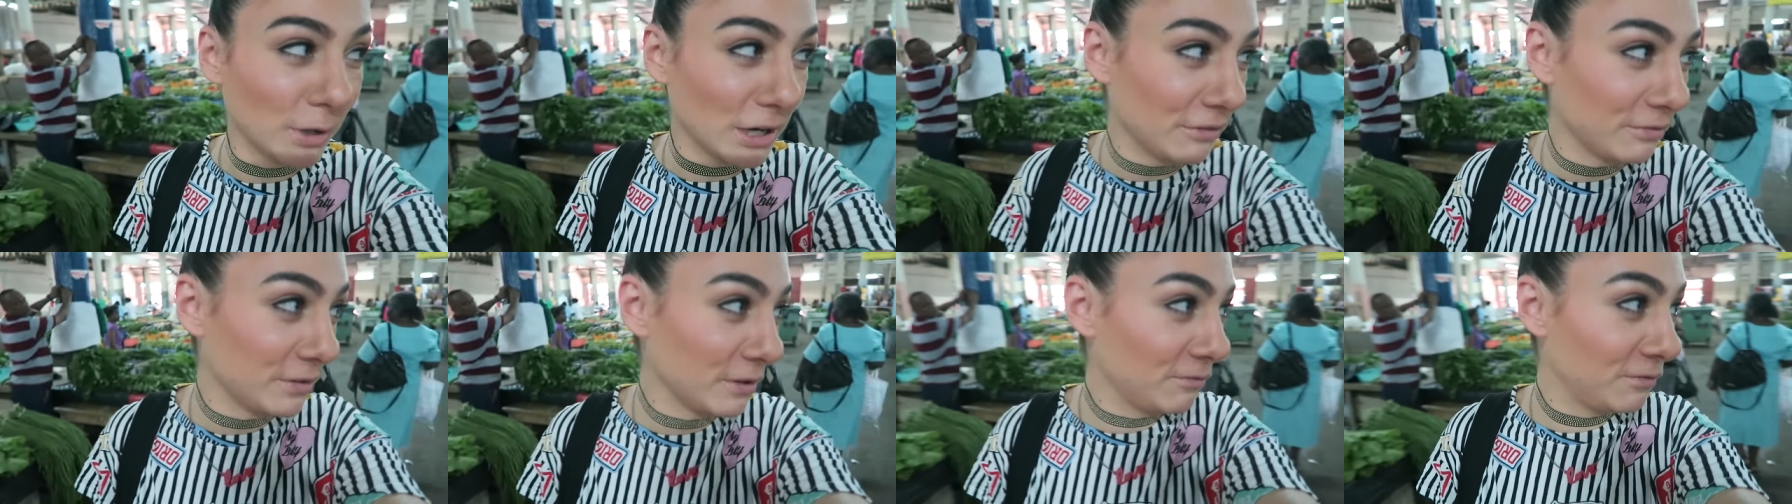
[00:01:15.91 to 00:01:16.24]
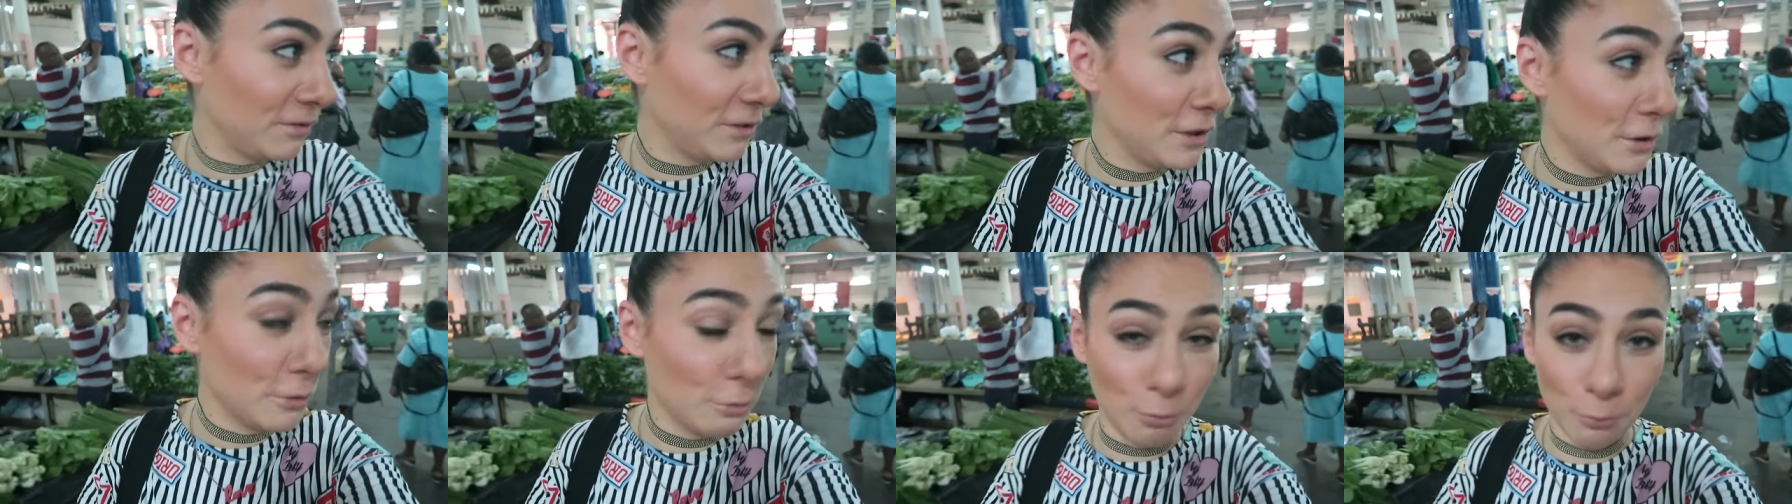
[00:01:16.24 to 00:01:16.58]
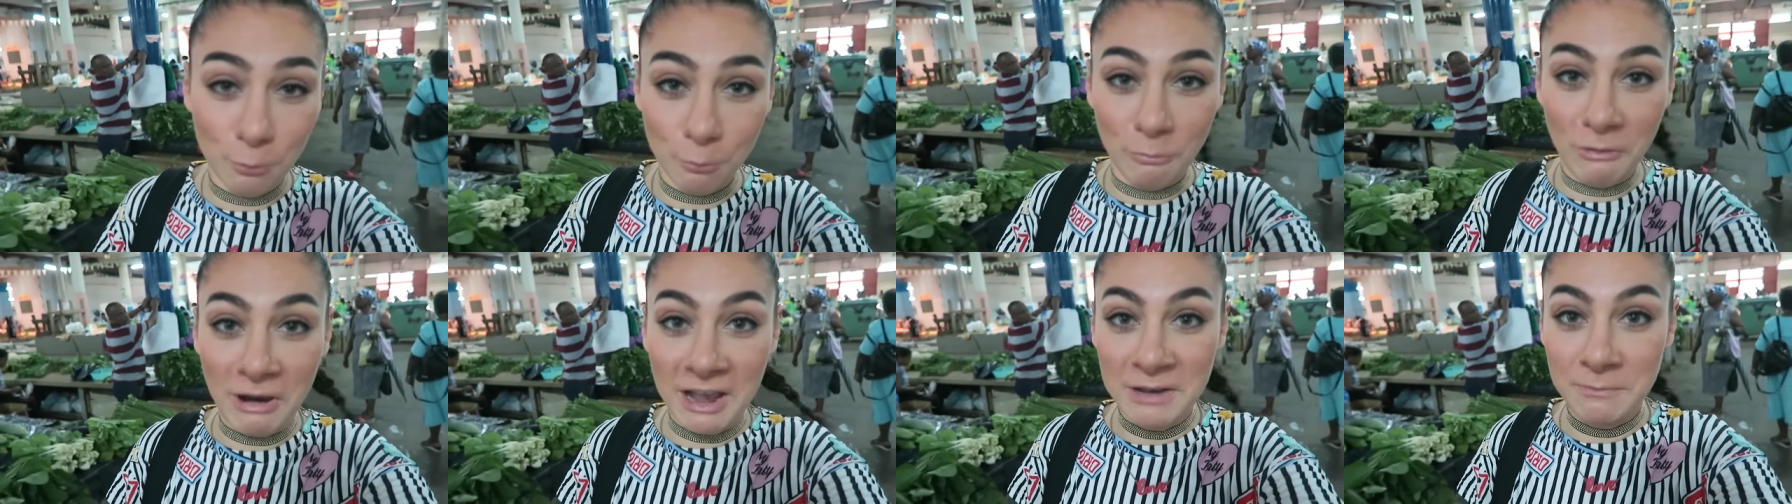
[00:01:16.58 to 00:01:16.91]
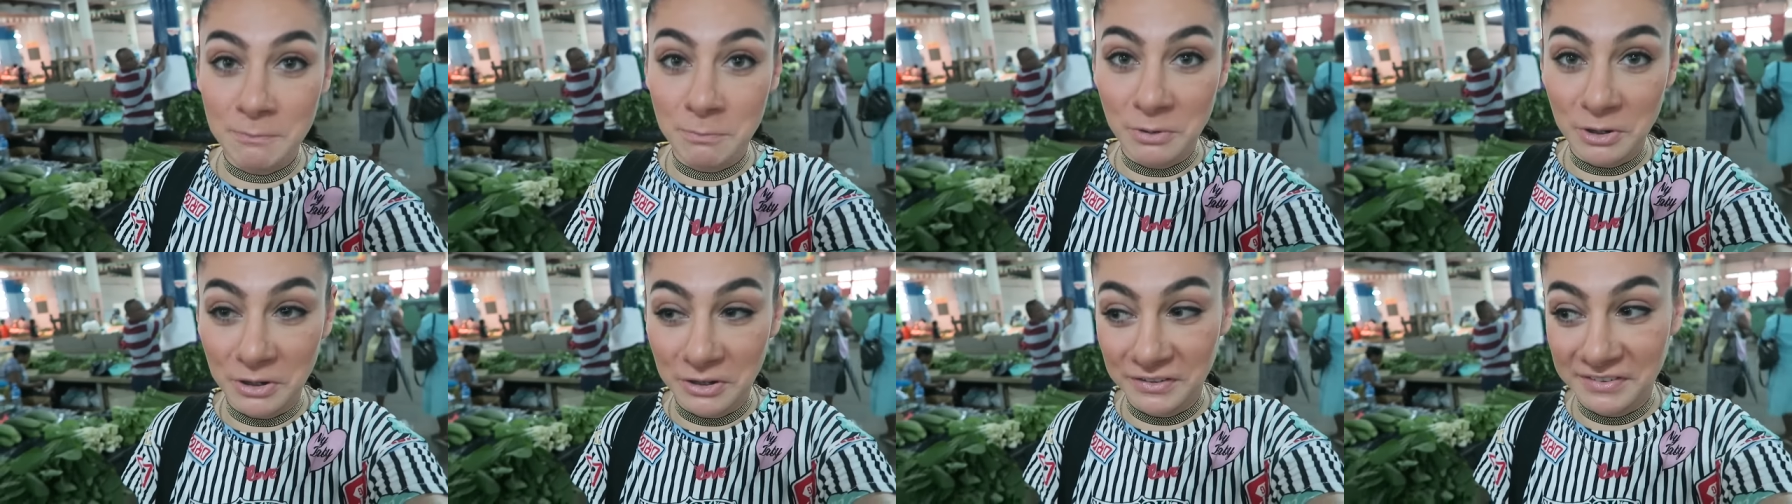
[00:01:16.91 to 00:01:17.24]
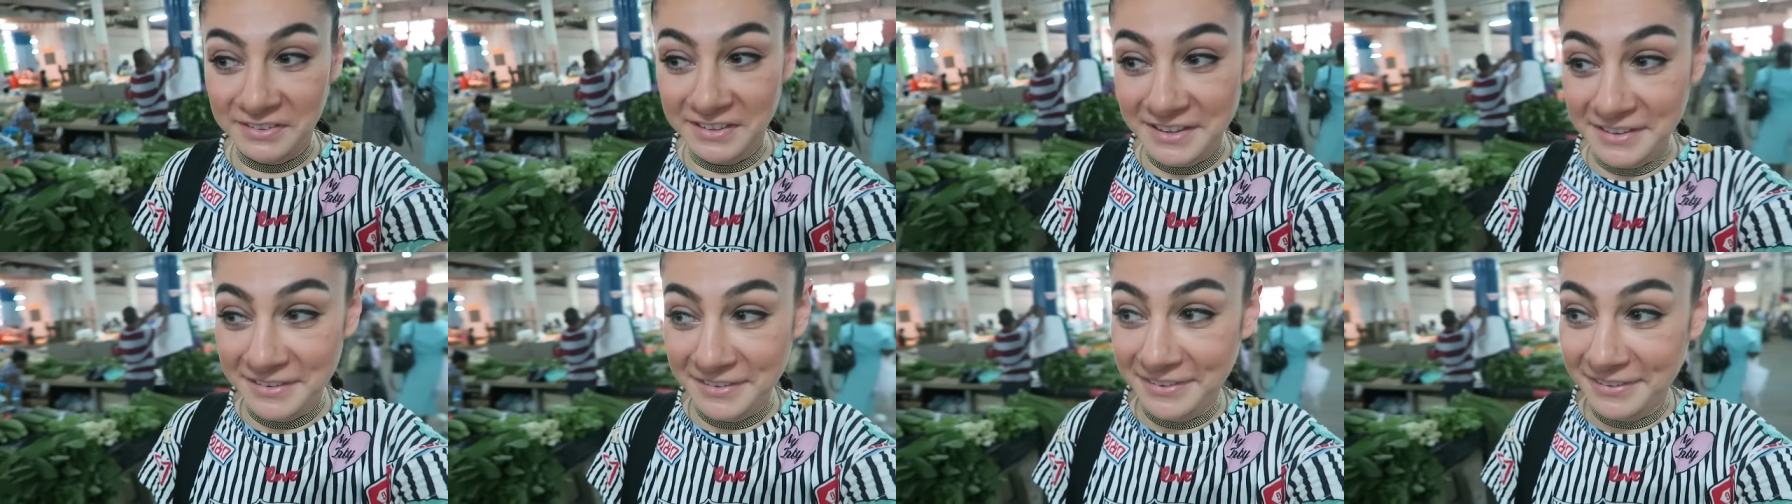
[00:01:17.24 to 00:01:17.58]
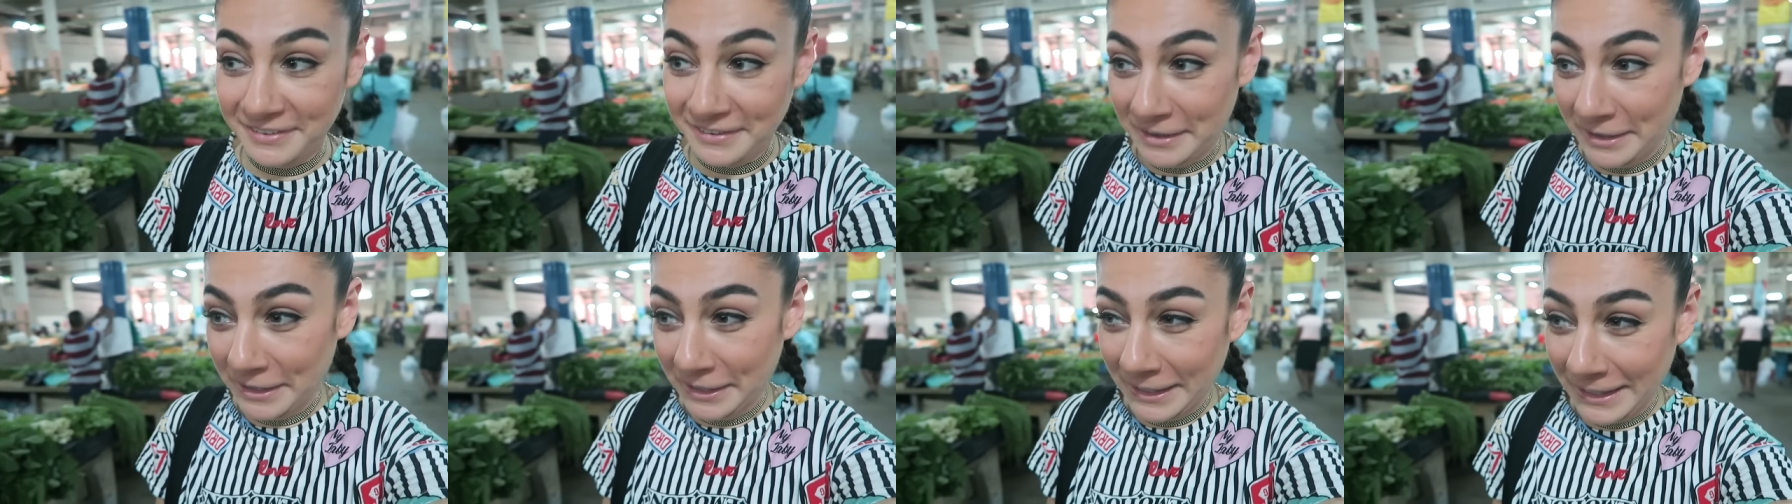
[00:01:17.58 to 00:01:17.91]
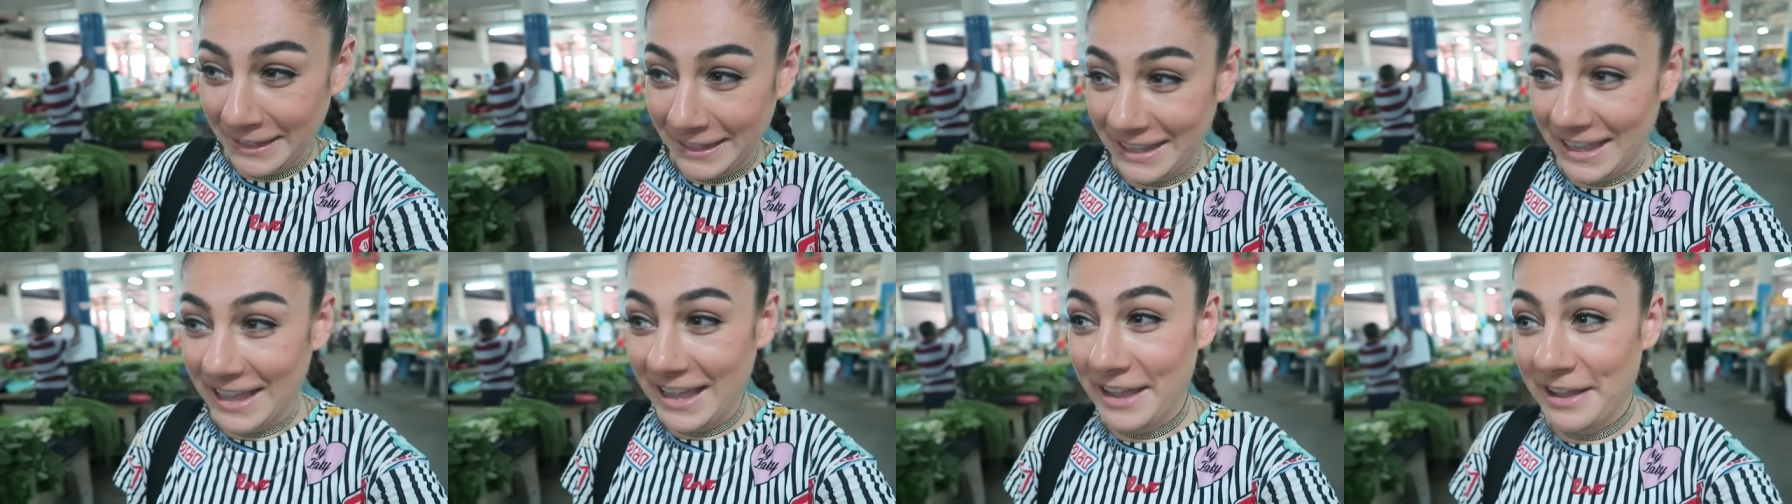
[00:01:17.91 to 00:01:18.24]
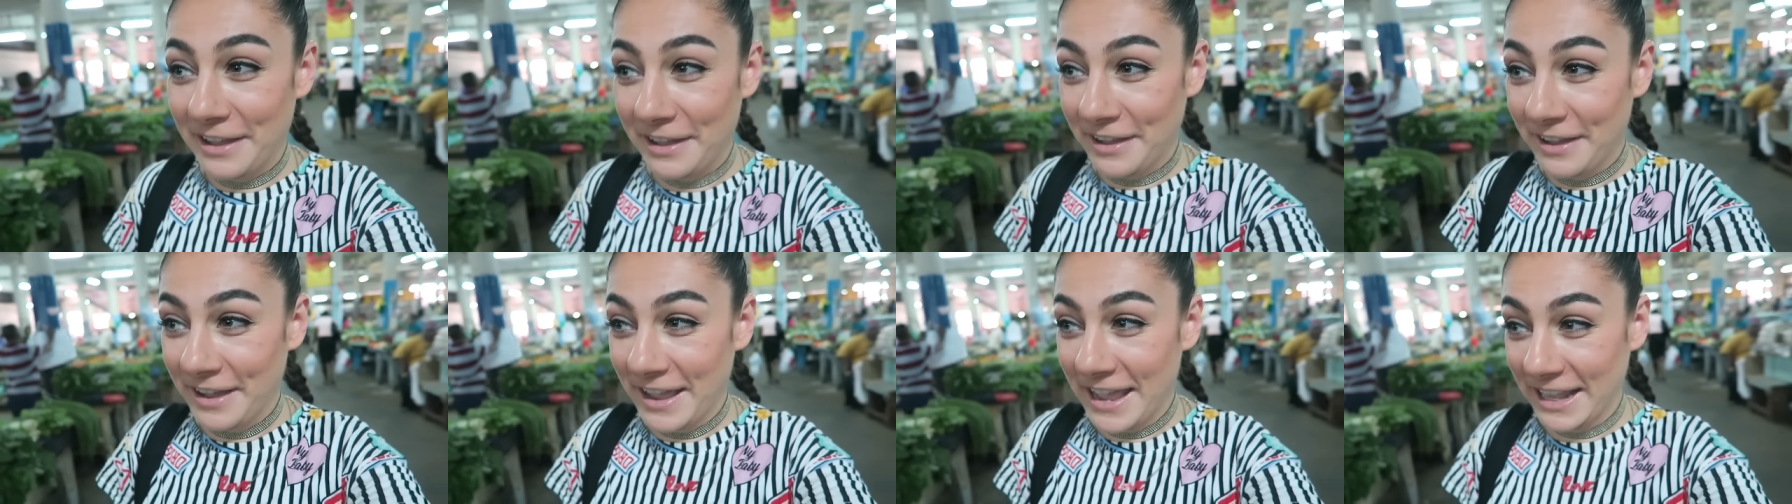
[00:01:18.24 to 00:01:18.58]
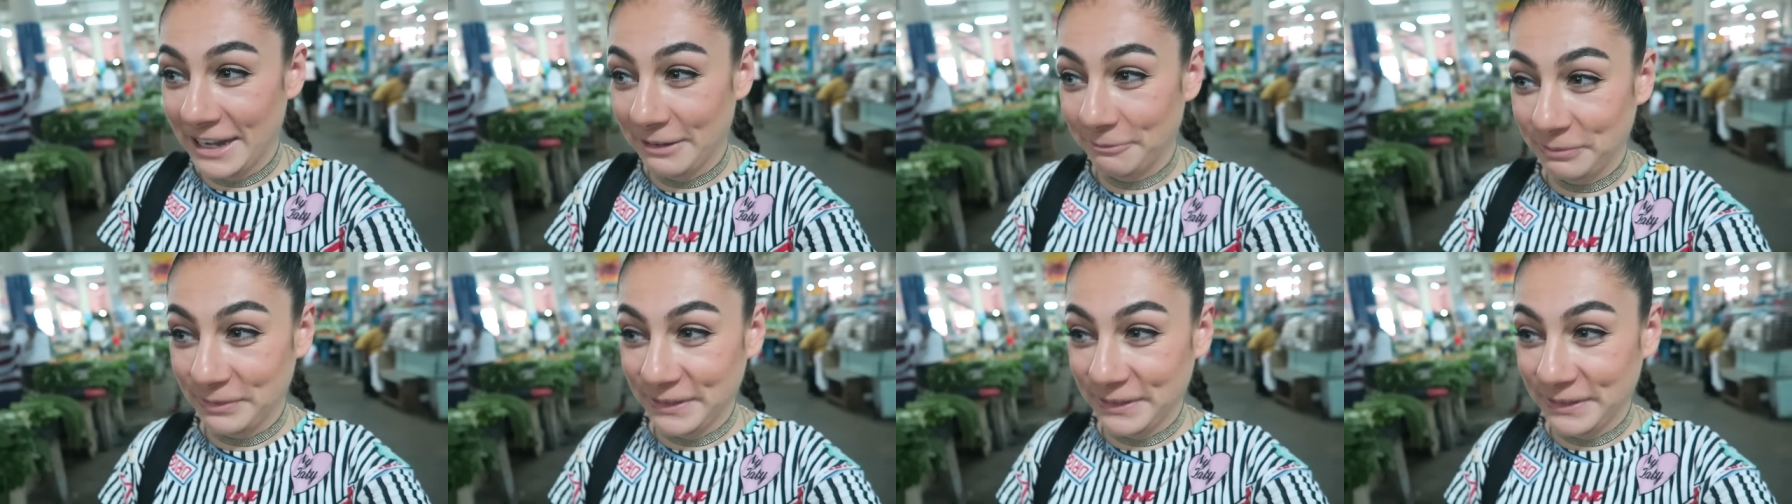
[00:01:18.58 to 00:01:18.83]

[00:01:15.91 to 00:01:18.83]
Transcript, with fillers: one of the few white persons uh, at a